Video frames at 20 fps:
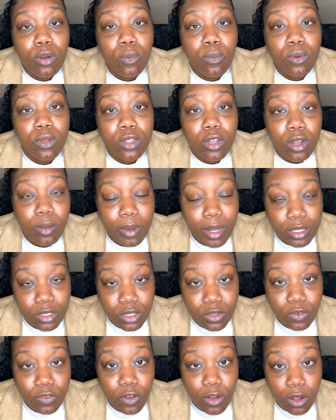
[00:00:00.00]
where they're about to
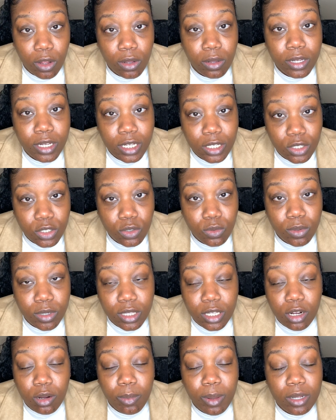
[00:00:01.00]
fall into it.
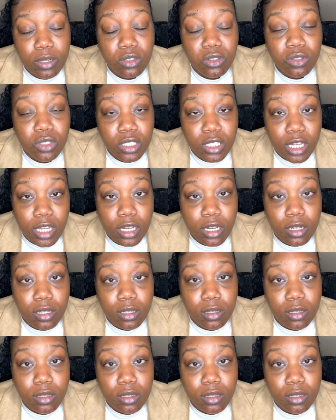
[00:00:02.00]
They're about to sink.